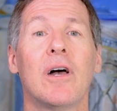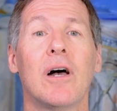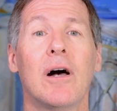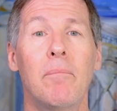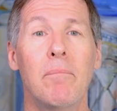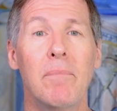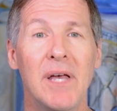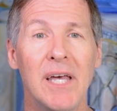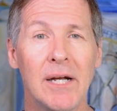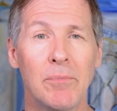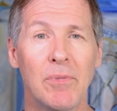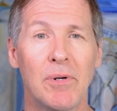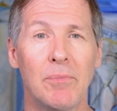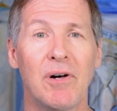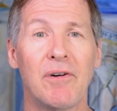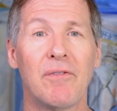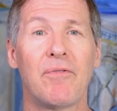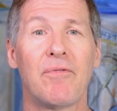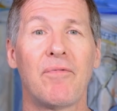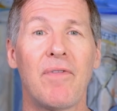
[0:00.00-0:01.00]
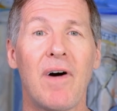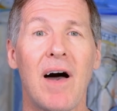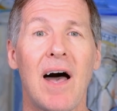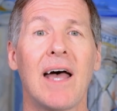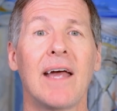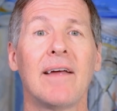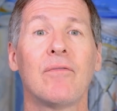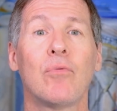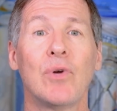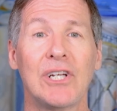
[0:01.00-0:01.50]
a minimum of
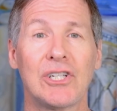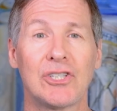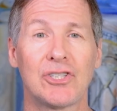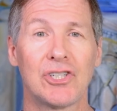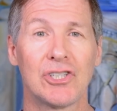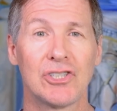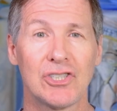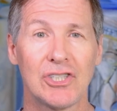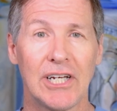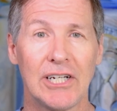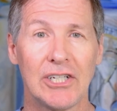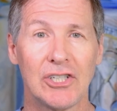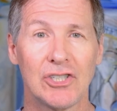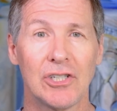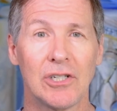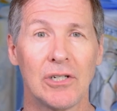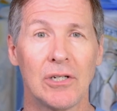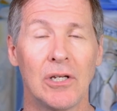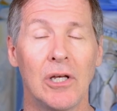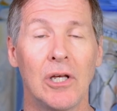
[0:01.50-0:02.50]
5 weeks gestation,